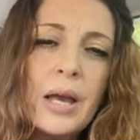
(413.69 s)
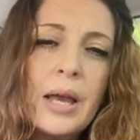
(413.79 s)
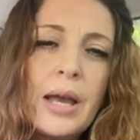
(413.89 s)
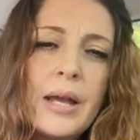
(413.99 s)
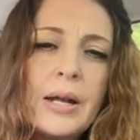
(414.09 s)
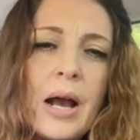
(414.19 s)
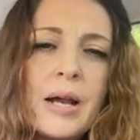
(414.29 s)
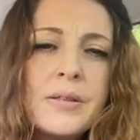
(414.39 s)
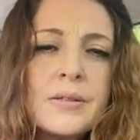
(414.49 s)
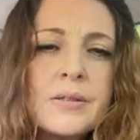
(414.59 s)
And
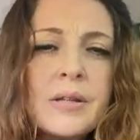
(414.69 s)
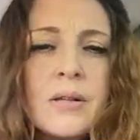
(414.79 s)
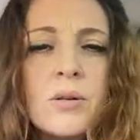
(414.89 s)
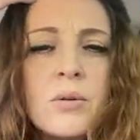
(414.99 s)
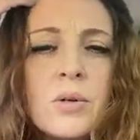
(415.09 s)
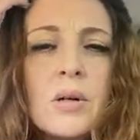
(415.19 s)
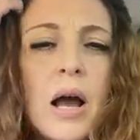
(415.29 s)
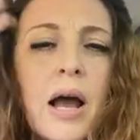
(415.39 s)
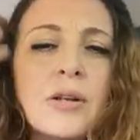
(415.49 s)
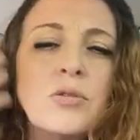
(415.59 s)
I said, Lord,
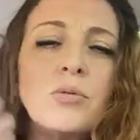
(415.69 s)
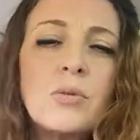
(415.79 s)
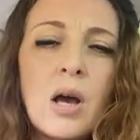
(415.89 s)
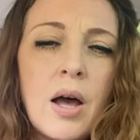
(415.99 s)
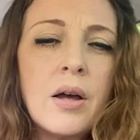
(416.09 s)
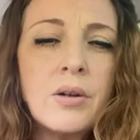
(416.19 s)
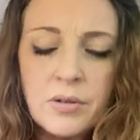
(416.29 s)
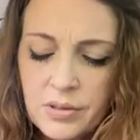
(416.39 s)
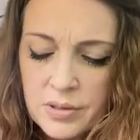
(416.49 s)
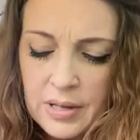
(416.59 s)
I do not
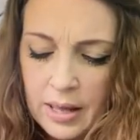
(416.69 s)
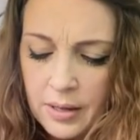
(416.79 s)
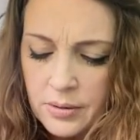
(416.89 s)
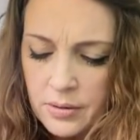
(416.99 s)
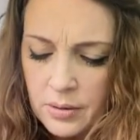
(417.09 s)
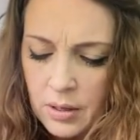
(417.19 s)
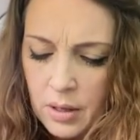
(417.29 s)
understand